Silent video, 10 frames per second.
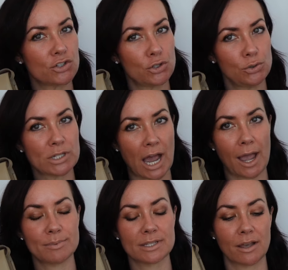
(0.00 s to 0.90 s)
two
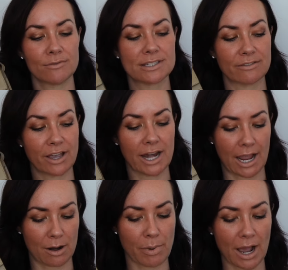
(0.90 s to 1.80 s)
types of Savette
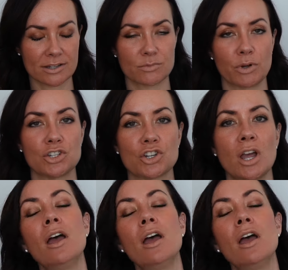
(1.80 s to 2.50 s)
handbags, which,